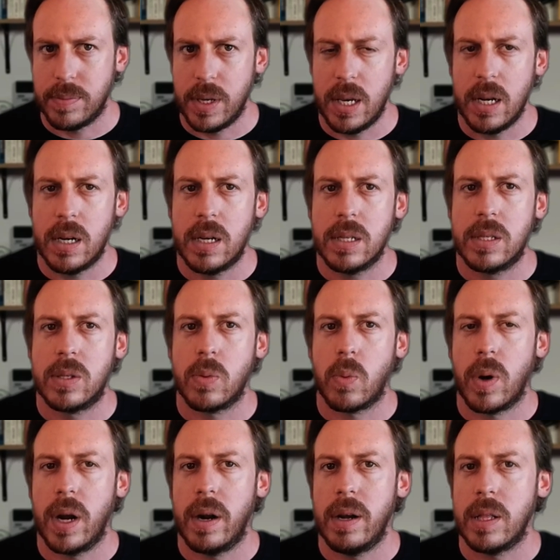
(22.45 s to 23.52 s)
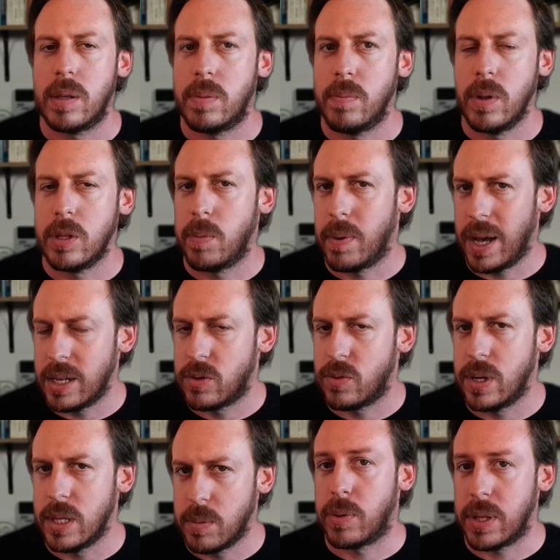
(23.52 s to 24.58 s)
Here's where it multiplies
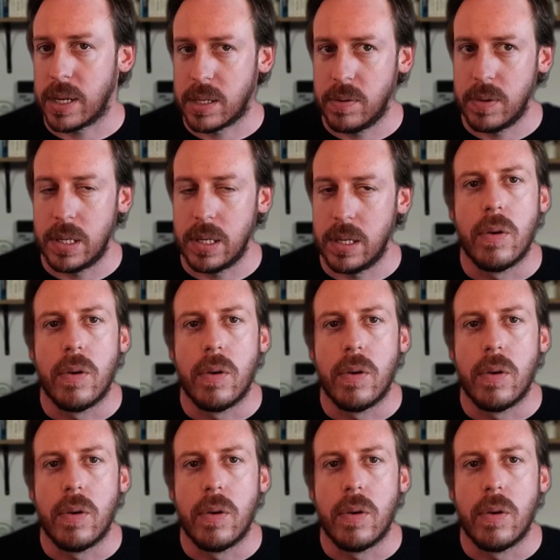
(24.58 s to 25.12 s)
really the productivity.